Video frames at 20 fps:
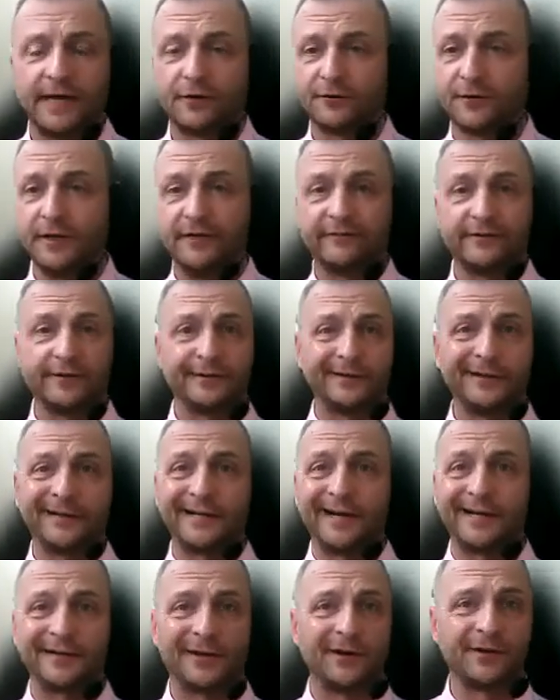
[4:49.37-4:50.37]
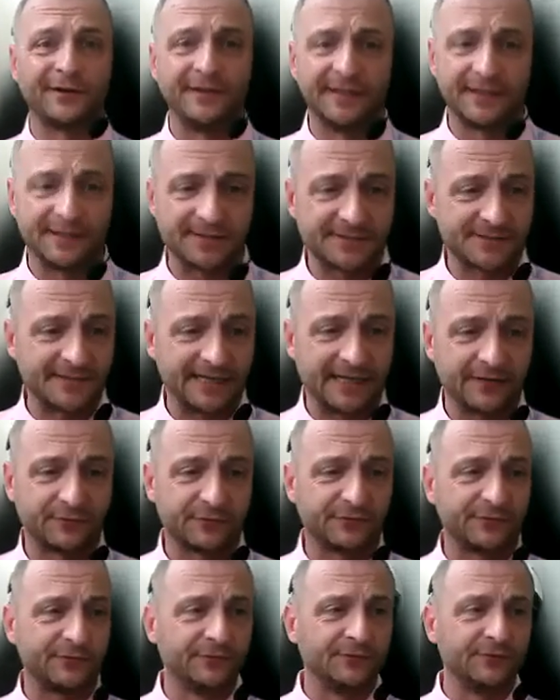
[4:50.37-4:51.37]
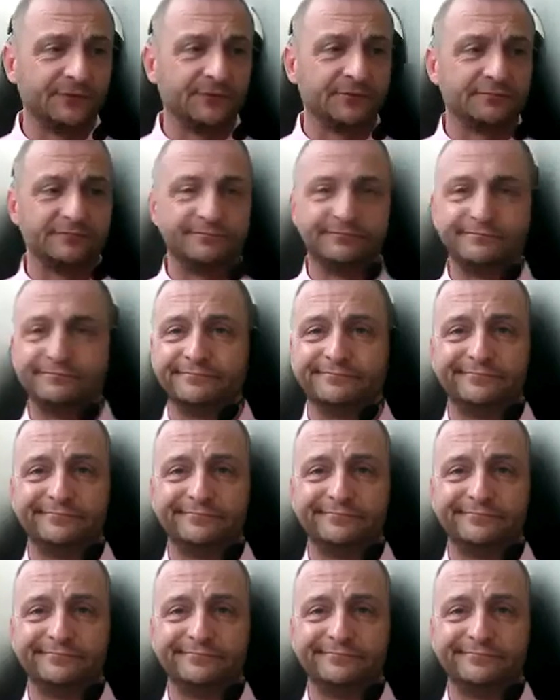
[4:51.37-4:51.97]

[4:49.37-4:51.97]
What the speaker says: how to even cut onions, how to